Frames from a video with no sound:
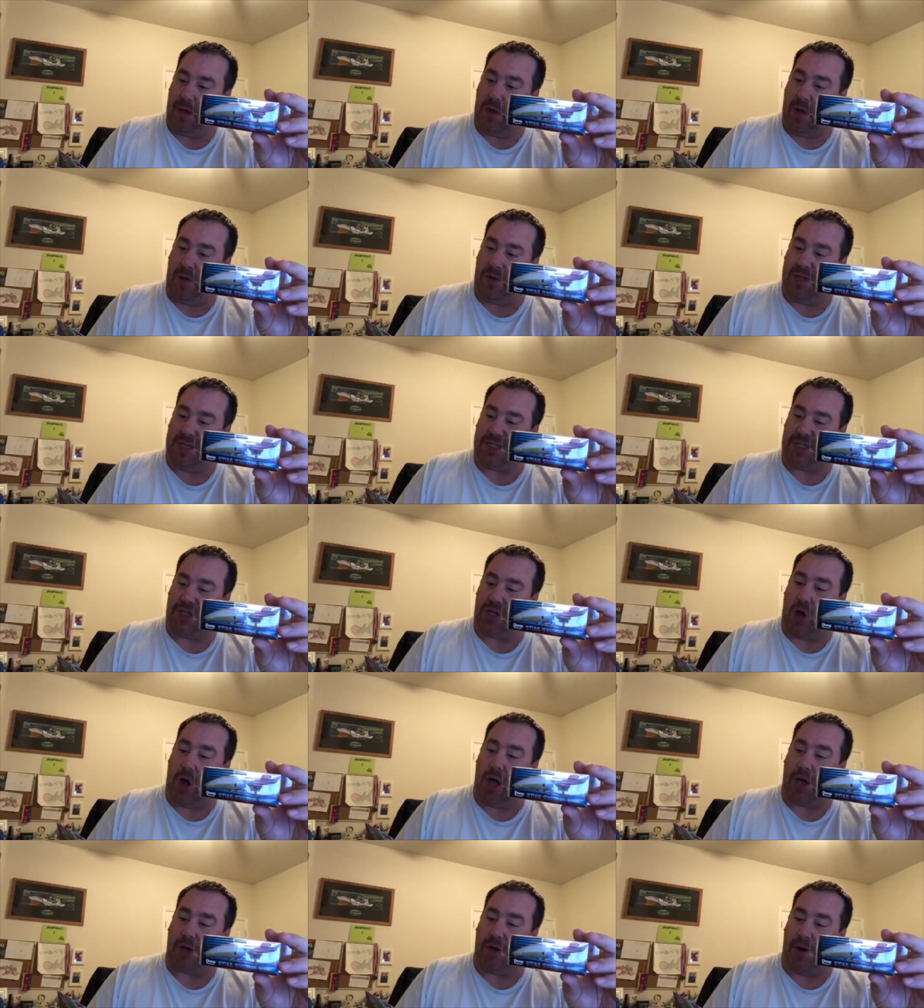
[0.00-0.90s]
called the
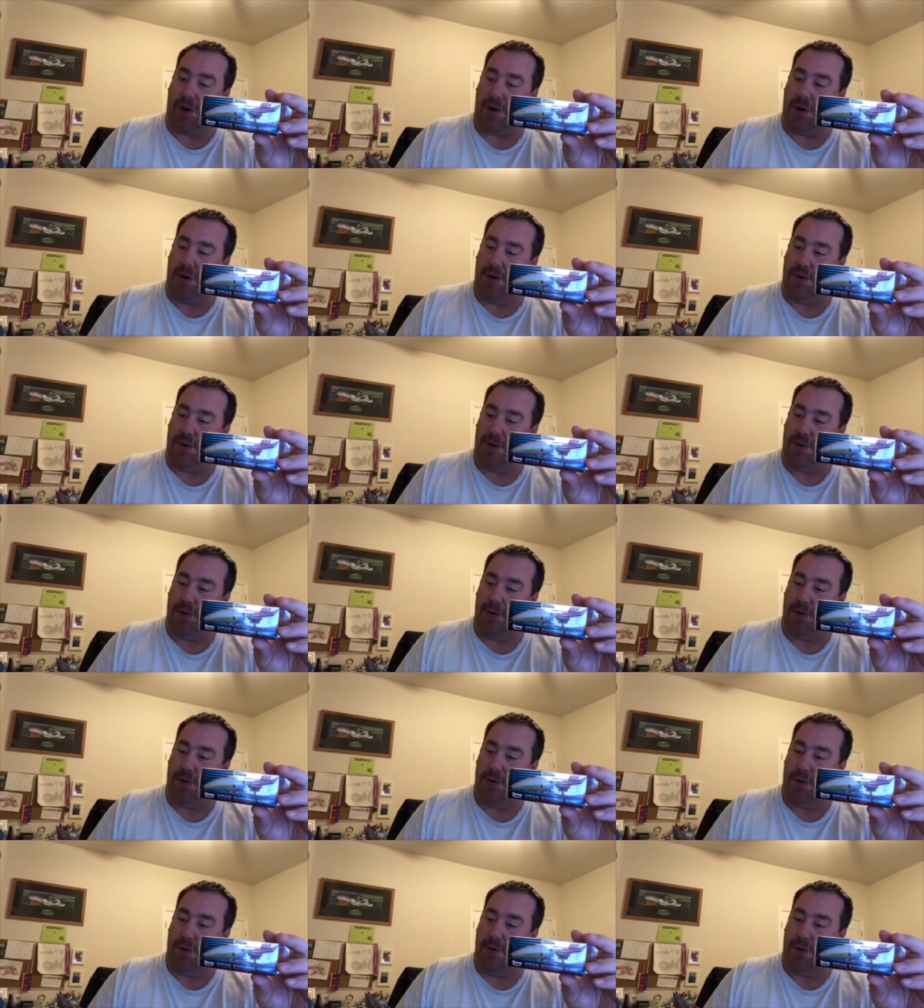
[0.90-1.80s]
Stalker
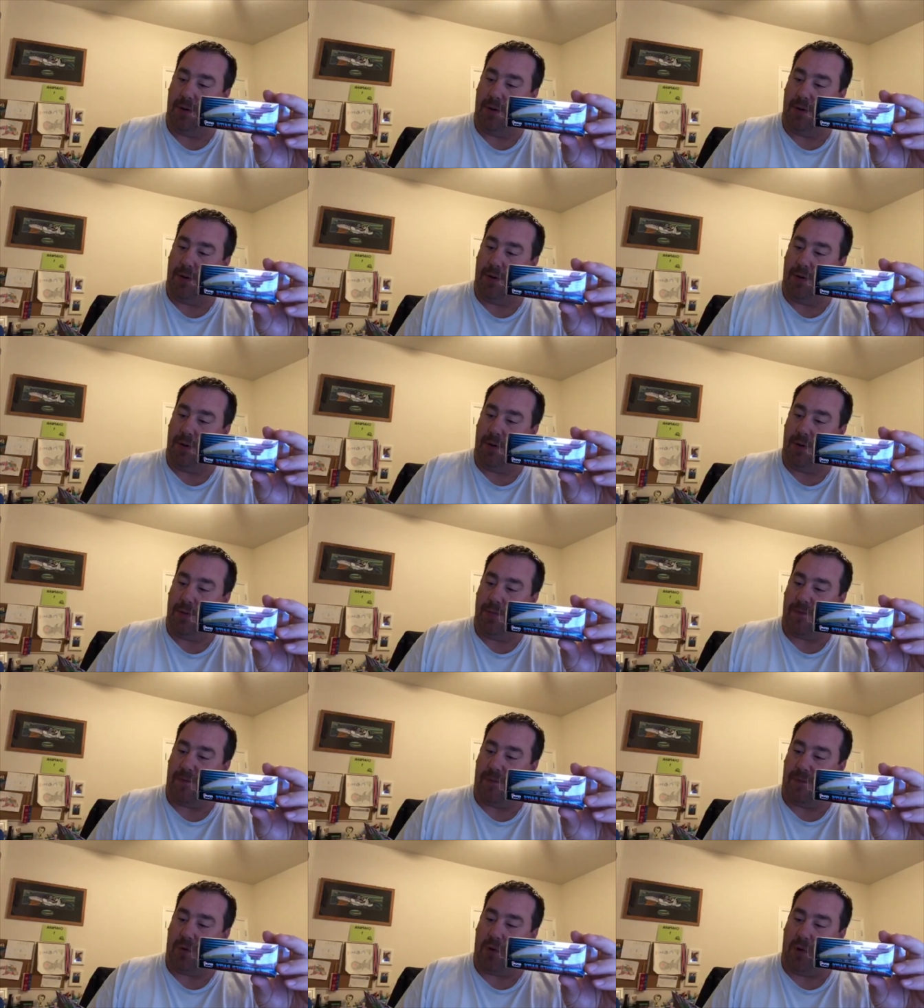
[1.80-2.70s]

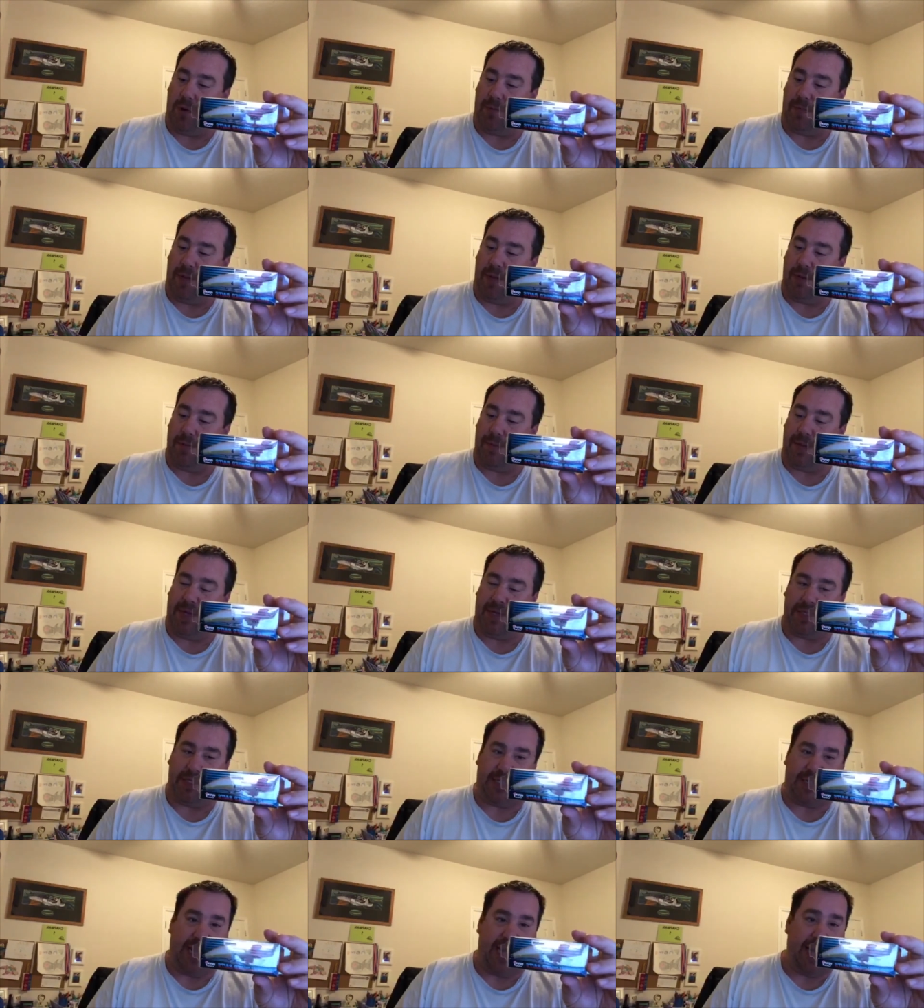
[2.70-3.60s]
from Cold Blood
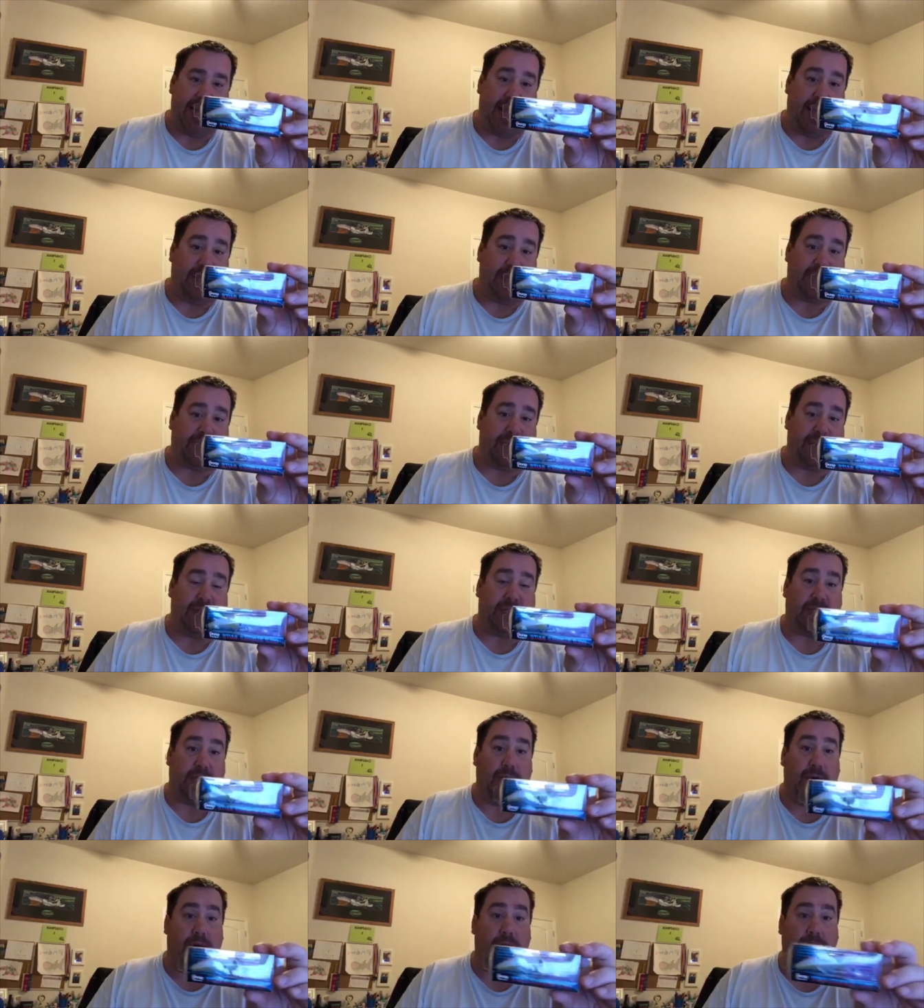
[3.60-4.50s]
Baits. $10 for
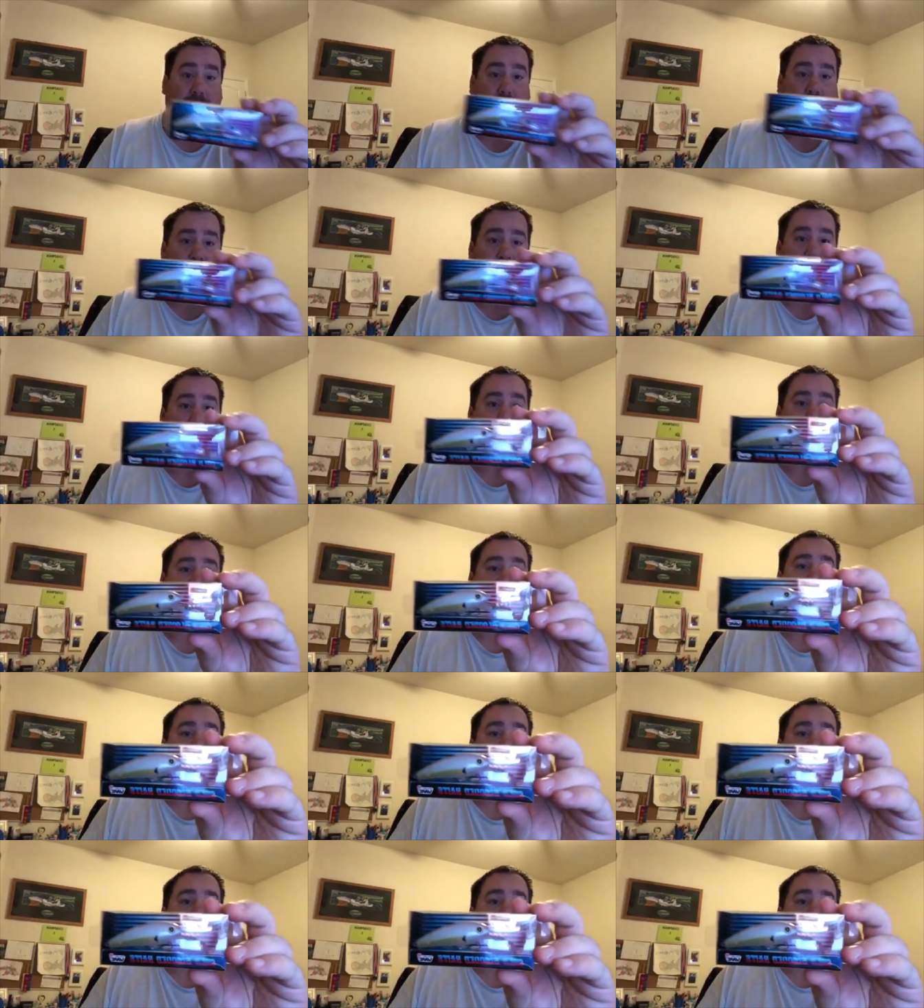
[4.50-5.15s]
this lure. Can you